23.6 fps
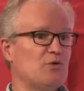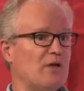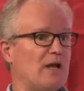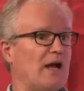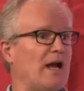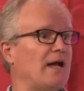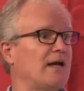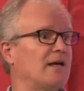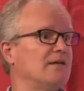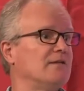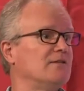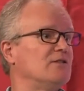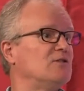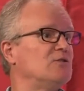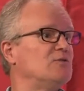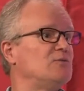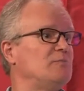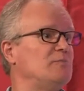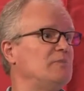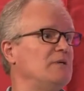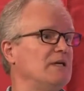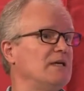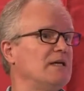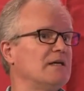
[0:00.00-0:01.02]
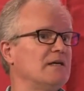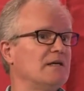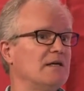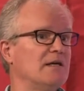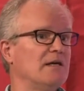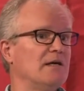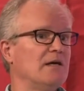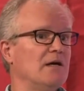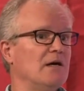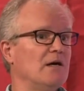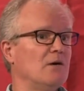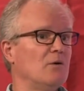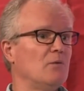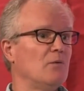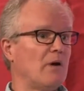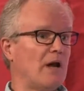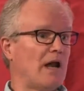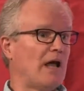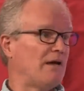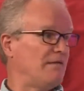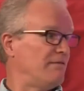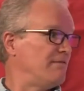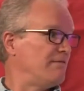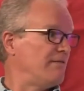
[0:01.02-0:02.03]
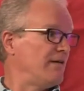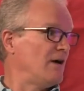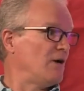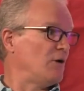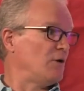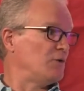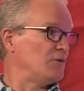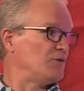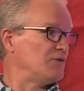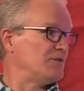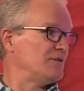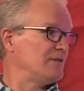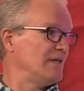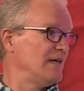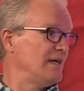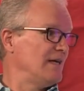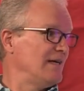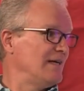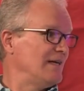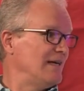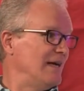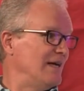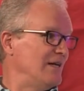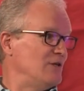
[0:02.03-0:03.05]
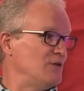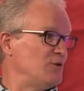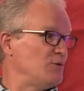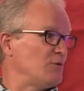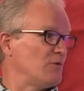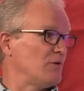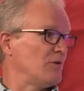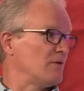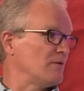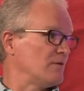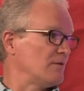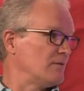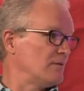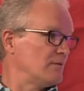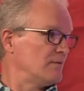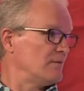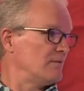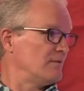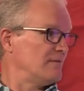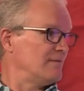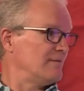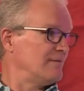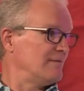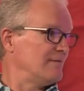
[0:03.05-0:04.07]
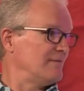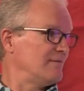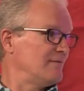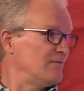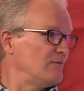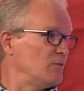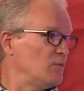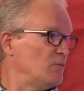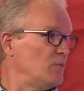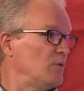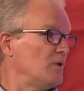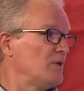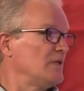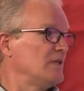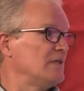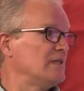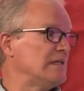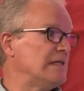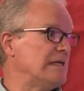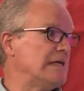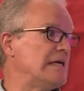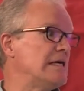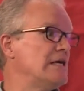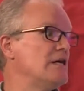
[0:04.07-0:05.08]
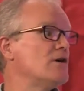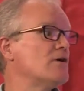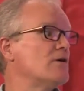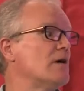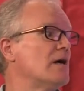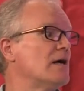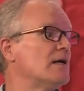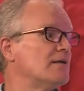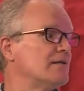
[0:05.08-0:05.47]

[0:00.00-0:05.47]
I could speak what I felt and you were willing to hear it.